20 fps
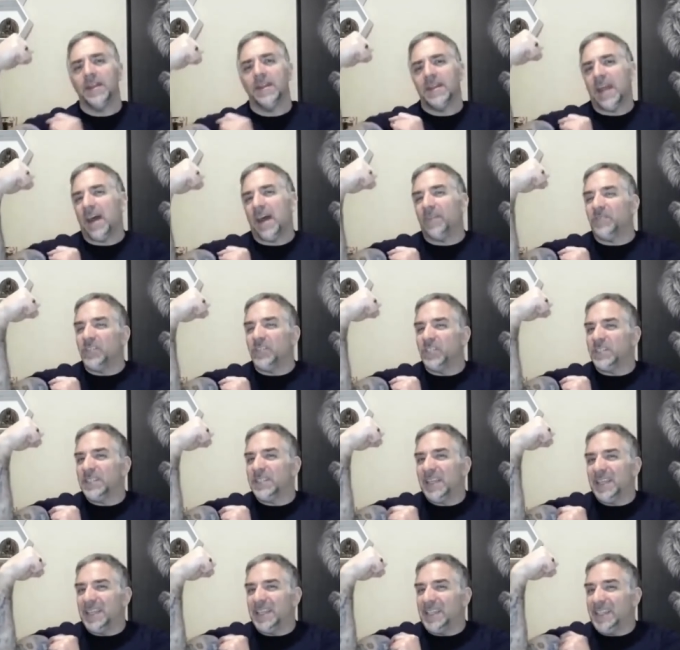Now, if you just
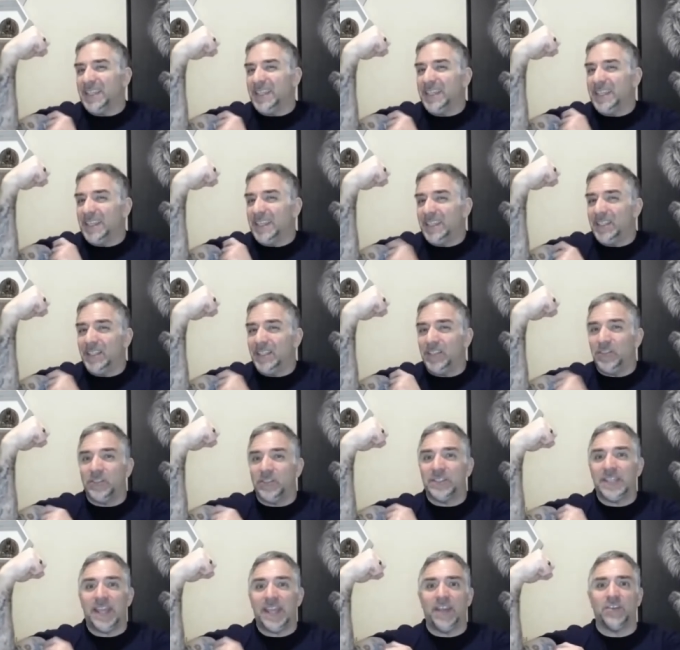get the little,
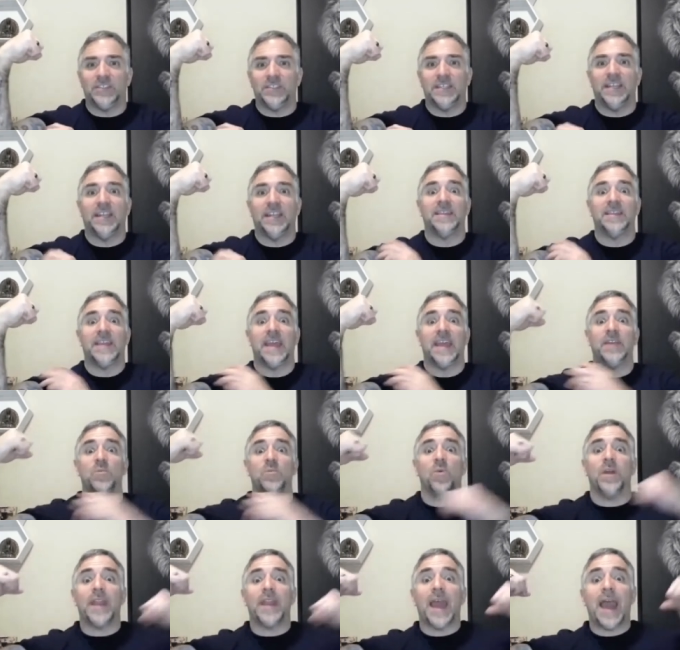little tears in it, then
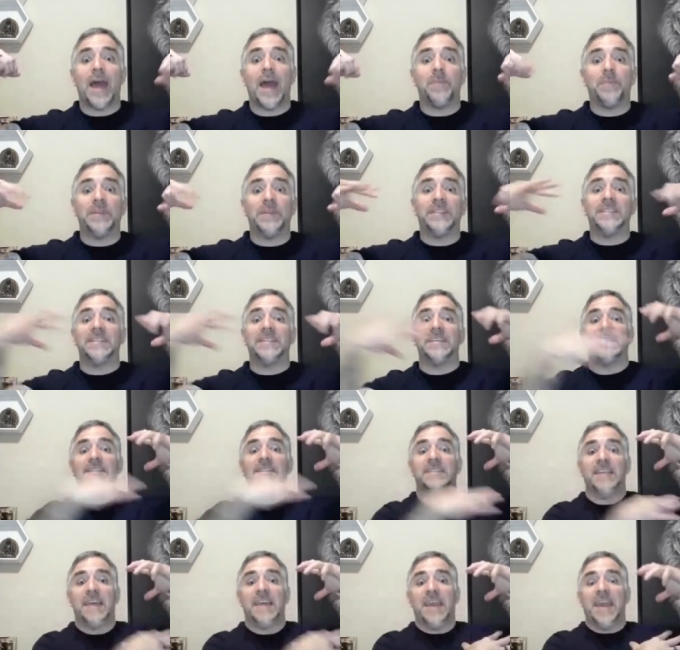what happens
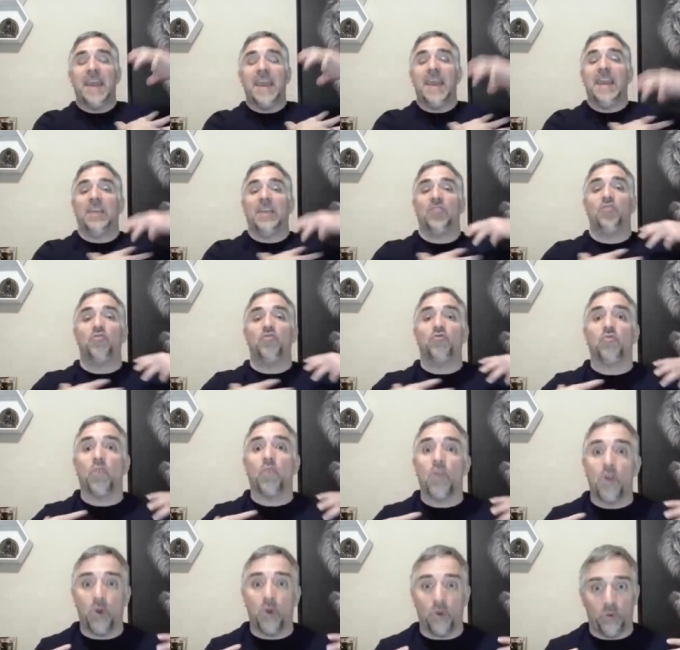is it
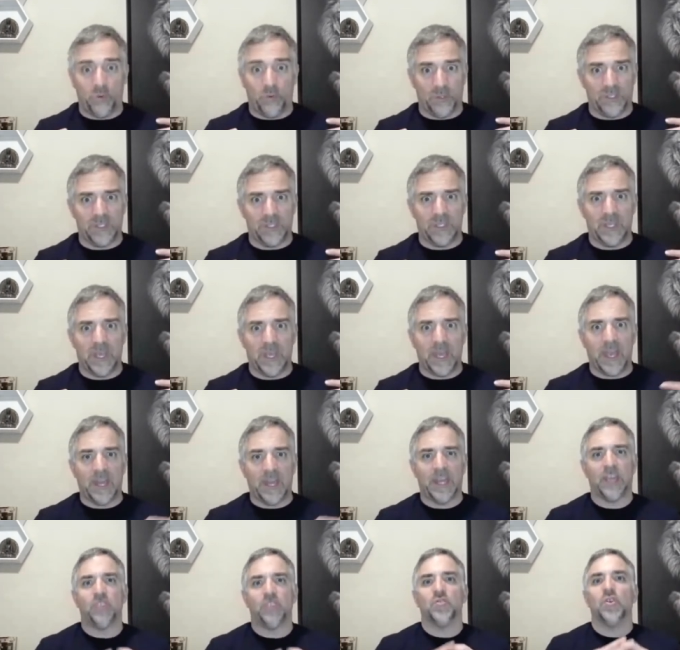grows and
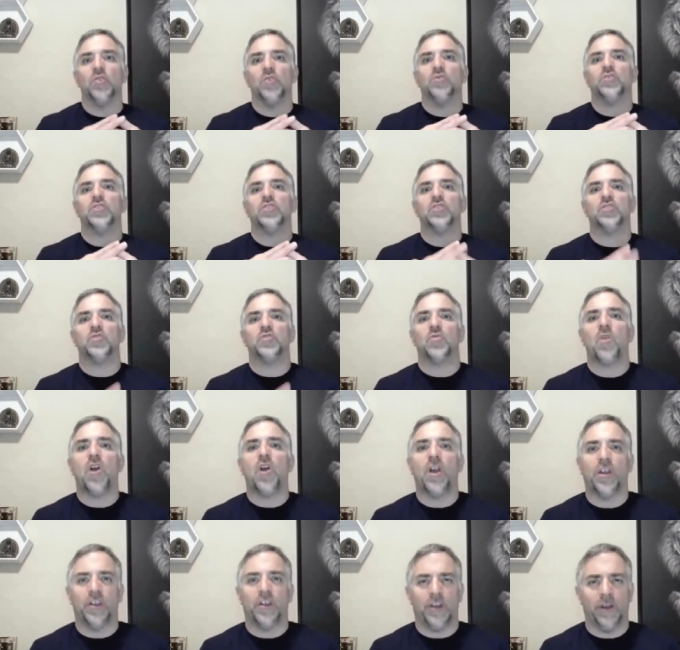it grows
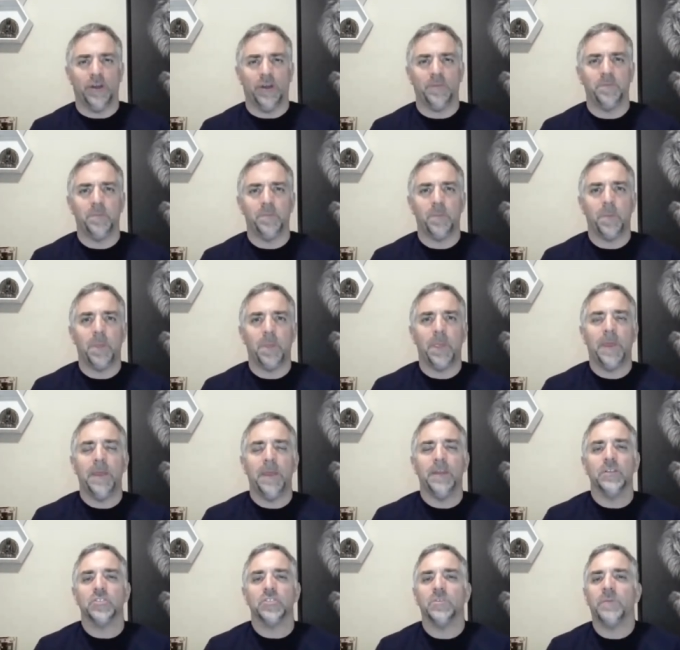stronger.
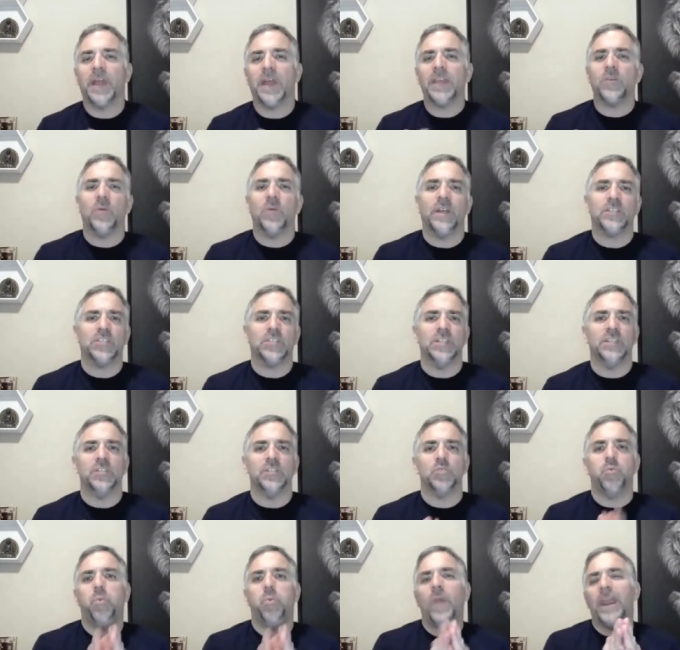So, my question
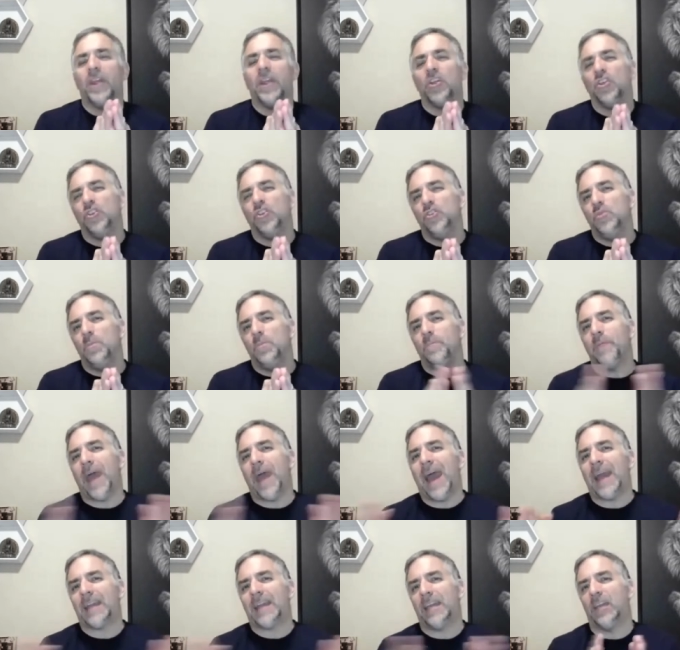is where are you
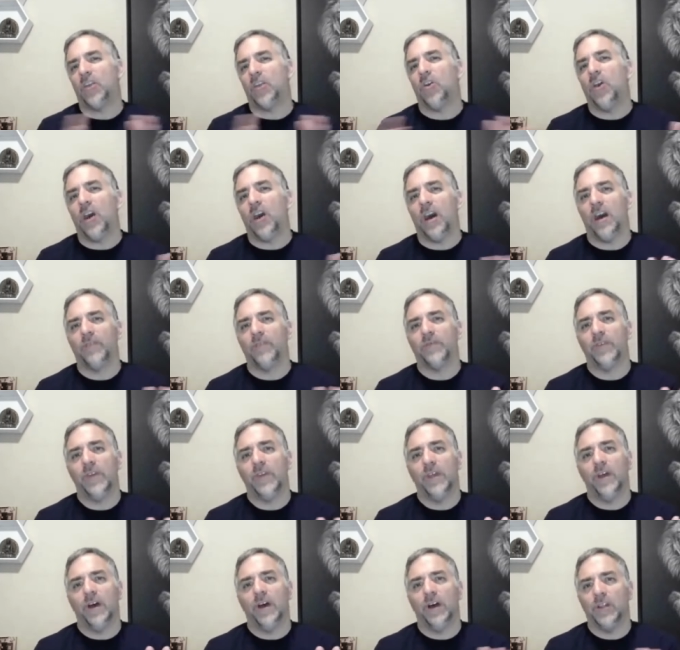backing off
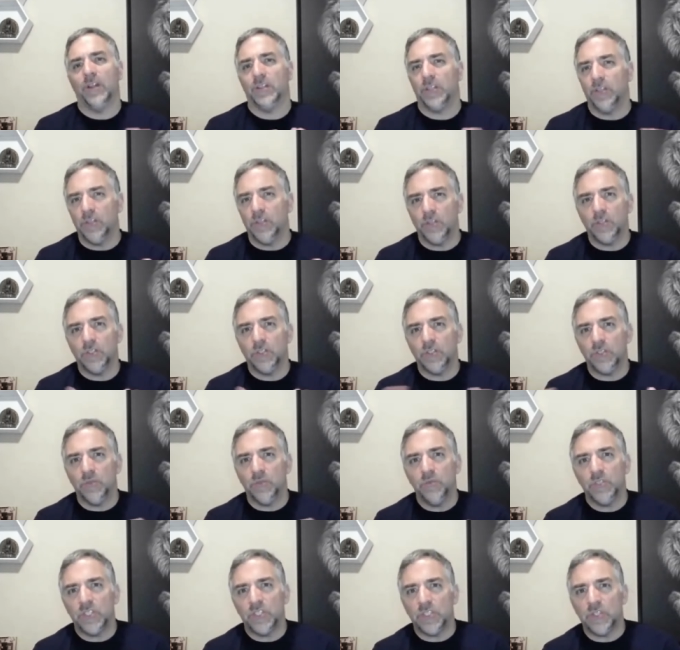a little too
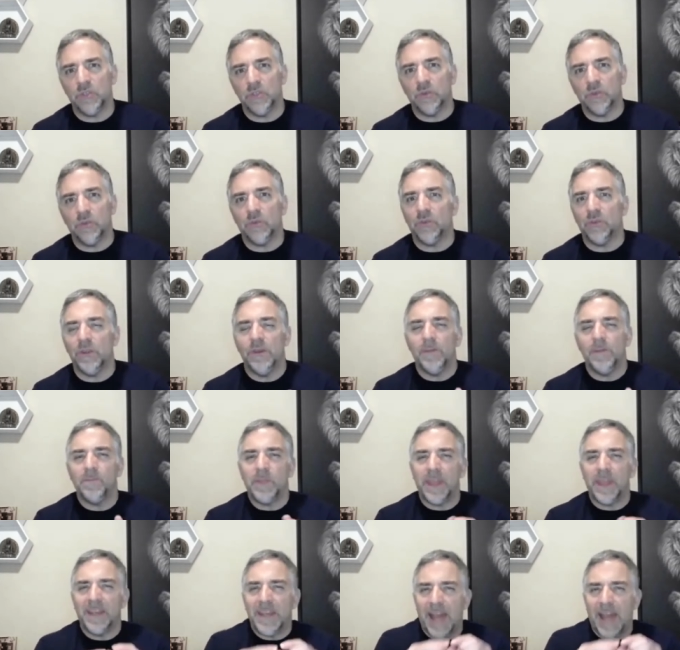soon
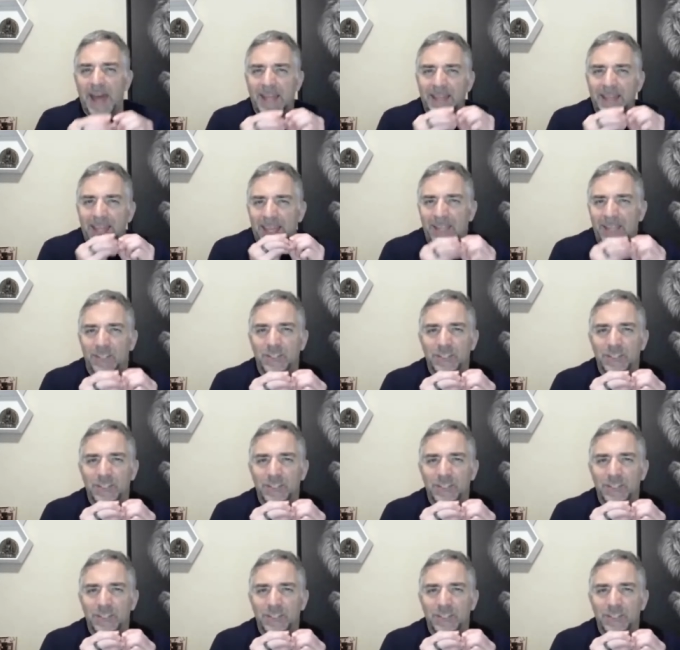and not letting